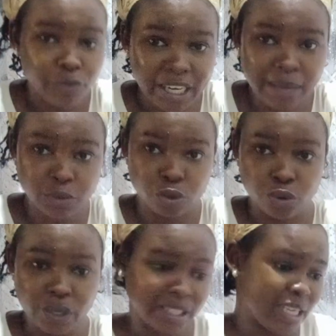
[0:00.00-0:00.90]
for them to
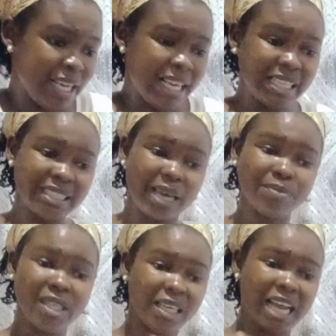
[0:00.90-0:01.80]
do it. the
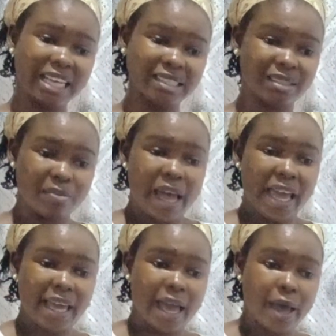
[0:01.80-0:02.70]
same thing as
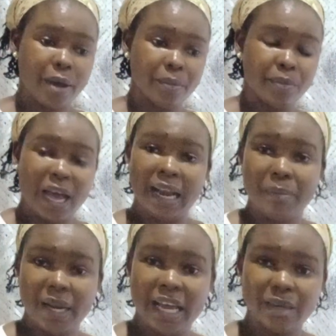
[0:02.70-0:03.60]
my
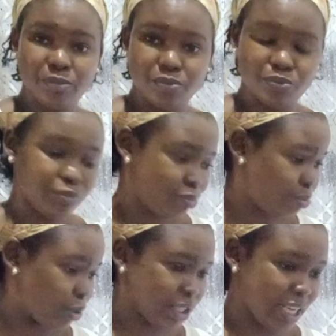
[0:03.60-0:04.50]
Alabella
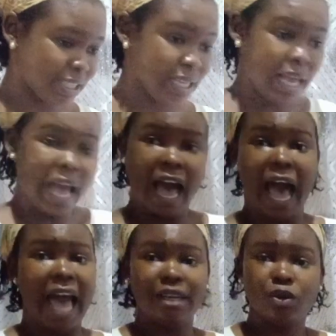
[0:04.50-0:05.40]
process.
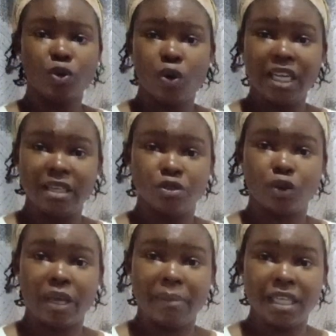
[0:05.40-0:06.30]
I don't own a
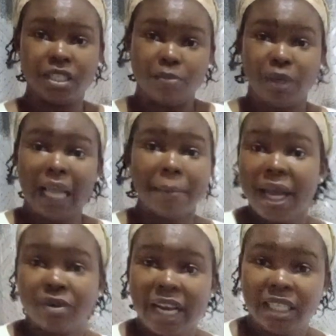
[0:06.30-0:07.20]
sewing machine, but I
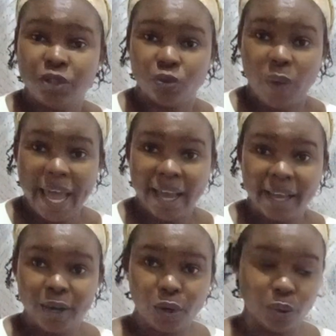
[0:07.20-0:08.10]
make ready to wear
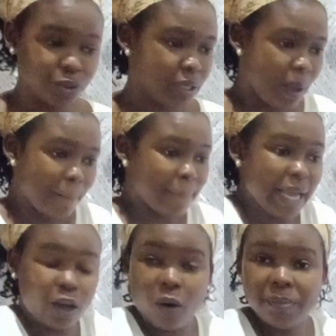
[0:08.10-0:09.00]
clothes.
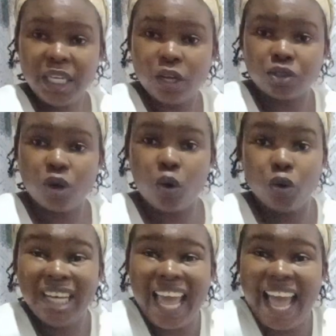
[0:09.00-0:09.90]
My company does not
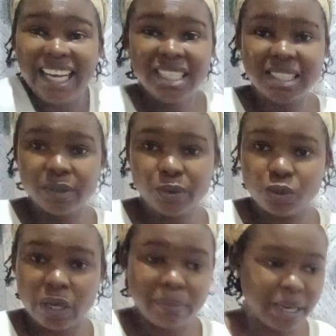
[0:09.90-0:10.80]
own any single
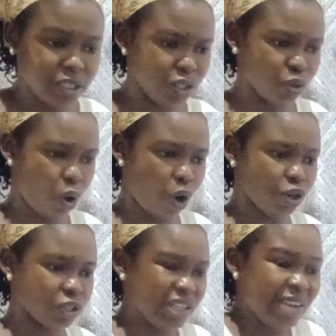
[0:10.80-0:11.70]
sewing machine, or
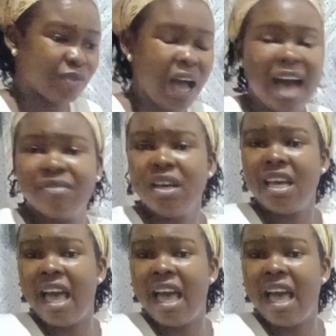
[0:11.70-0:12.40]
does not even have